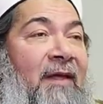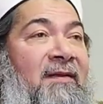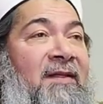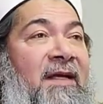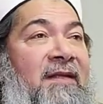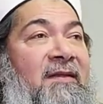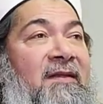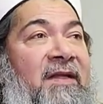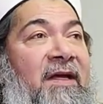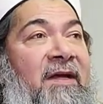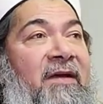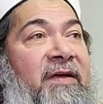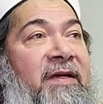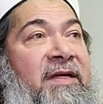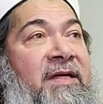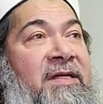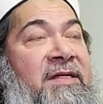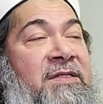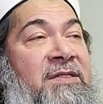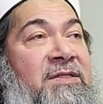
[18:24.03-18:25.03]
that there
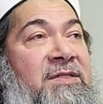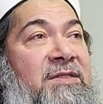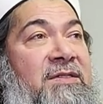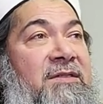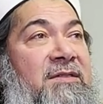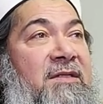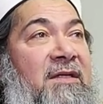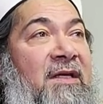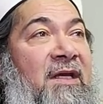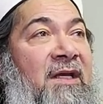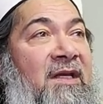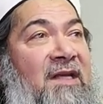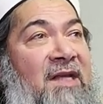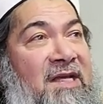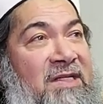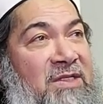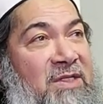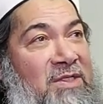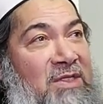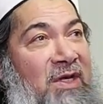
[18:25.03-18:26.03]
is a
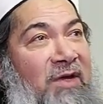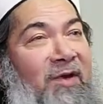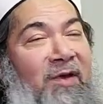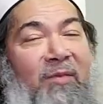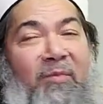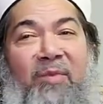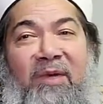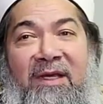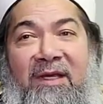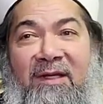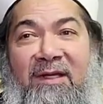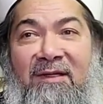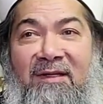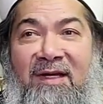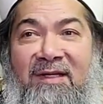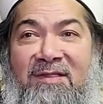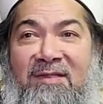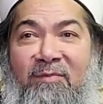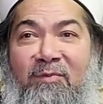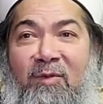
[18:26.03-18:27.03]
necessary being
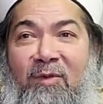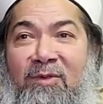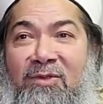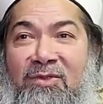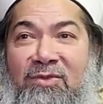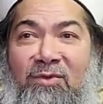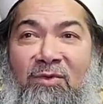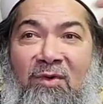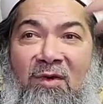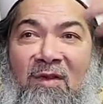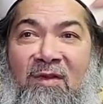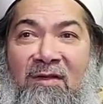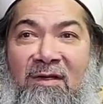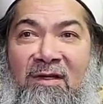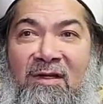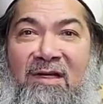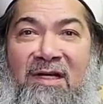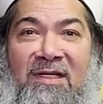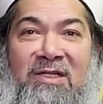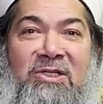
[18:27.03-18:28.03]
as opposed to all the
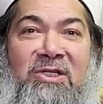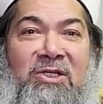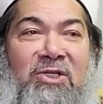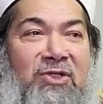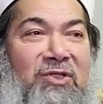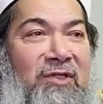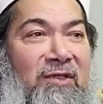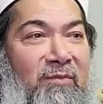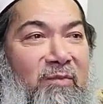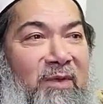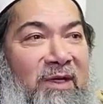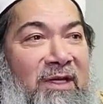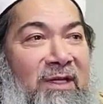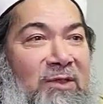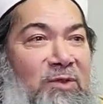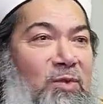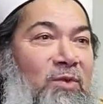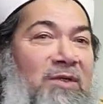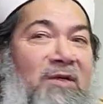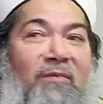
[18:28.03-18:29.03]
contingent
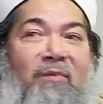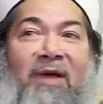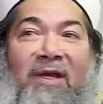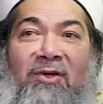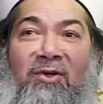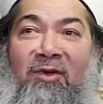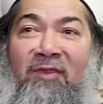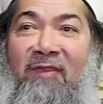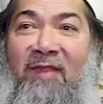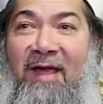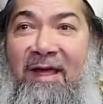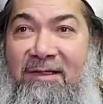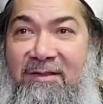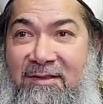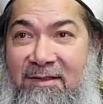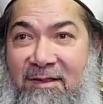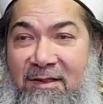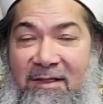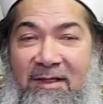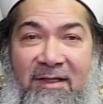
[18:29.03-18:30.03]
beings who depend on
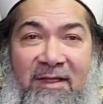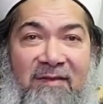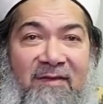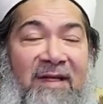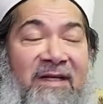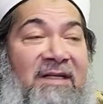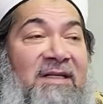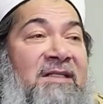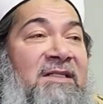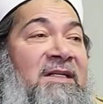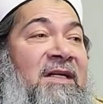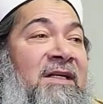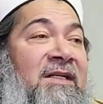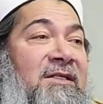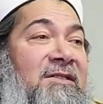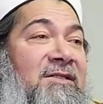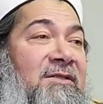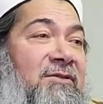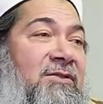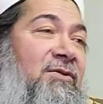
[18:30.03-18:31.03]
that it
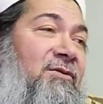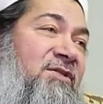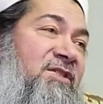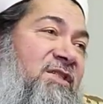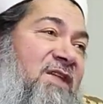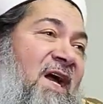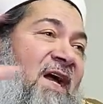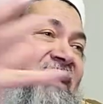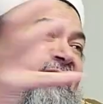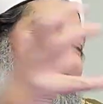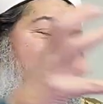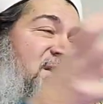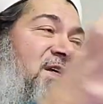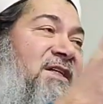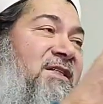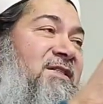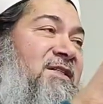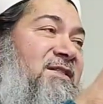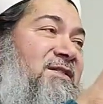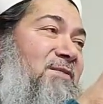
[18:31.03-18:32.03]
didn't. So science
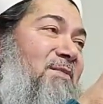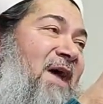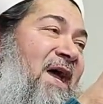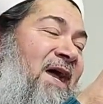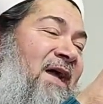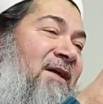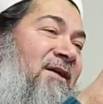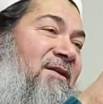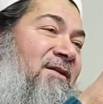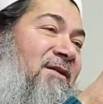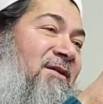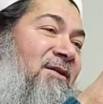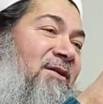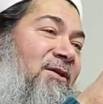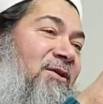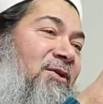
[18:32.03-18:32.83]
takes us back